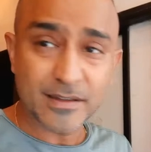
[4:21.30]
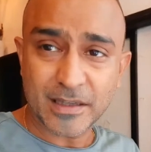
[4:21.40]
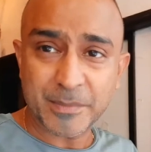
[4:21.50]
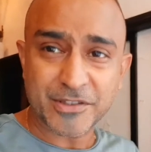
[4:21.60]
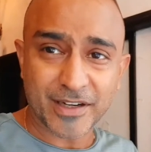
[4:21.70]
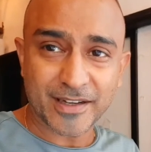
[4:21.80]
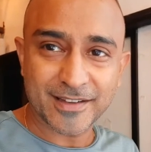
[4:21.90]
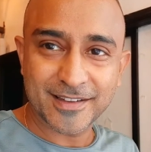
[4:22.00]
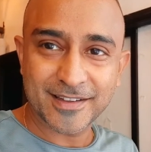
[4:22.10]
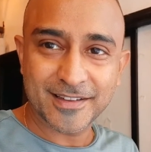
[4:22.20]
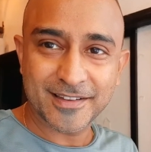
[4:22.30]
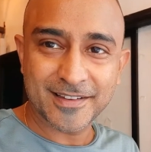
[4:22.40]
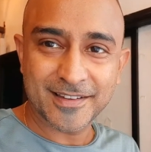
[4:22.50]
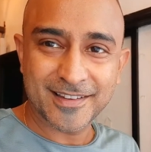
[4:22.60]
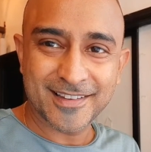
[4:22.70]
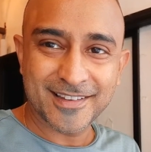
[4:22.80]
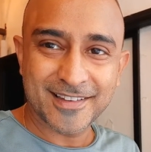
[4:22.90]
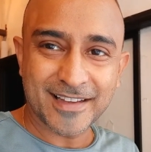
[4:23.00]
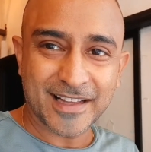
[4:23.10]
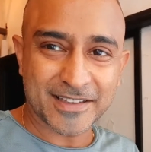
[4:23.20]
Let me try.
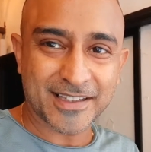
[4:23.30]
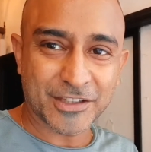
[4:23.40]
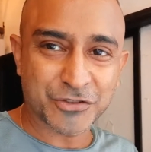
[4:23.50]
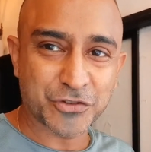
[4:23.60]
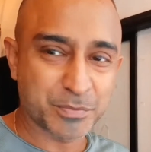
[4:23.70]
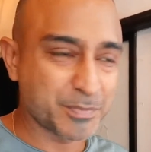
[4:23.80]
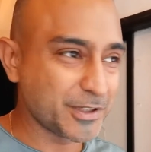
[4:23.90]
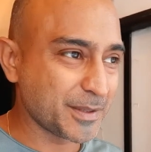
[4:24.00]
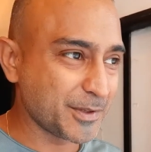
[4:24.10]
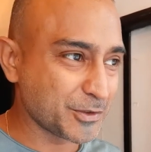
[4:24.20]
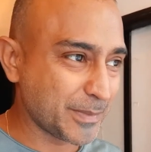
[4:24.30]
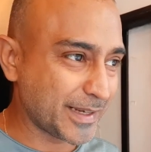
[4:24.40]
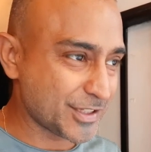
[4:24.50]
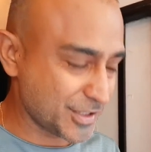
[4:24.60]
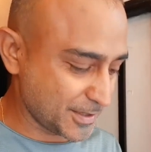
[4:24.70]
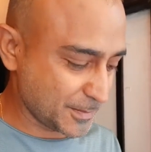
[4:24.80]
I think I should be able to manage it.